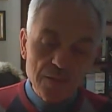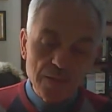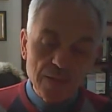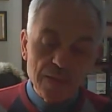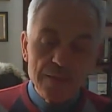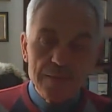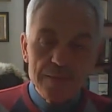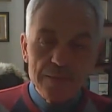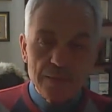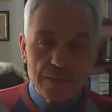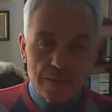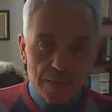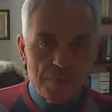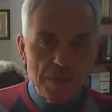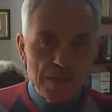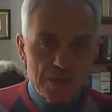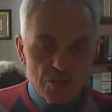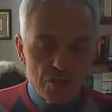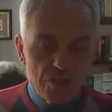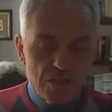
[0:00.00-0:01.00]
and
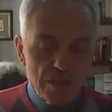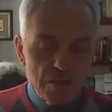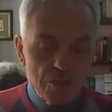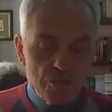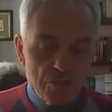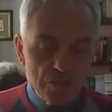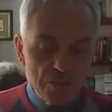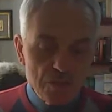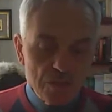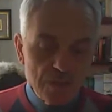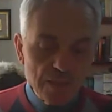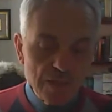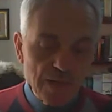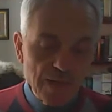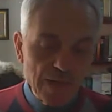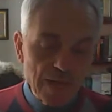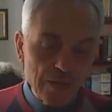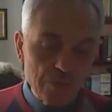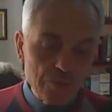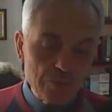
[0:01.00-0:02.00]
imagination
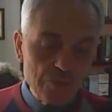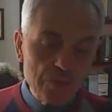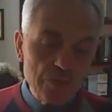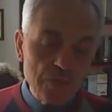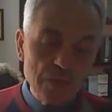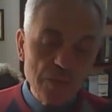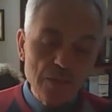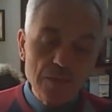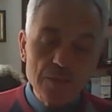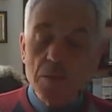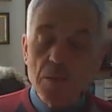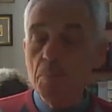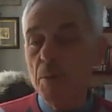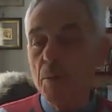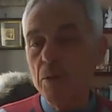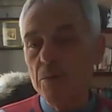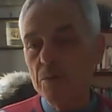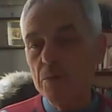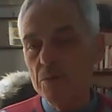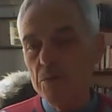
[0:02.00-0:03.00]
allowed the
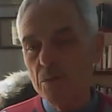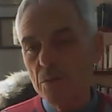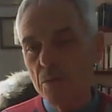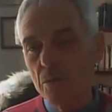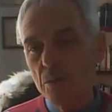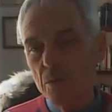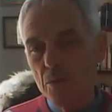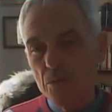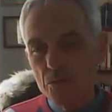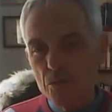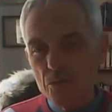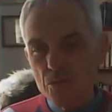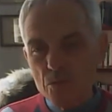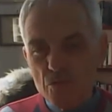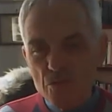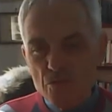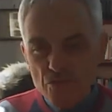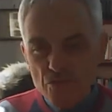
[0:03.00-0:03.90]
poet to